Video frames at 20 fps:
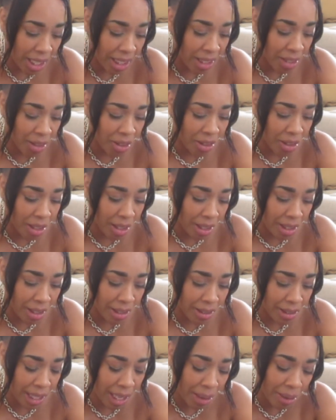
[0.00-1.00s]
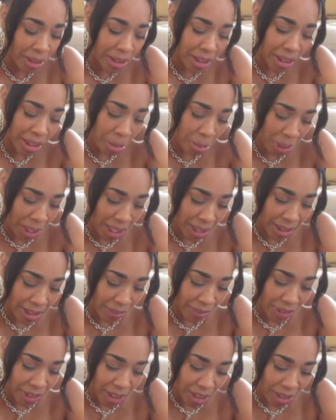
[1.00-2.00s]
and that is going to be at
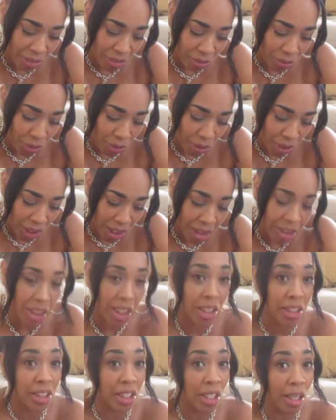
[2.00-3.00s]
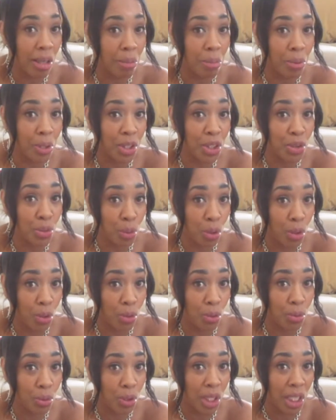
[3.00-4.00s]
1740 Cheshire Bridge
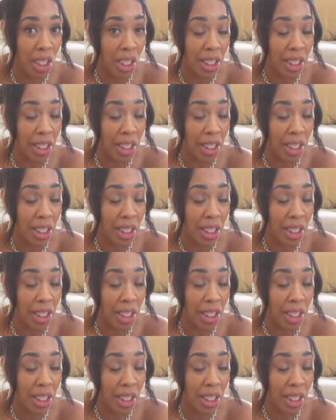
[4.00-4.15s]
Road.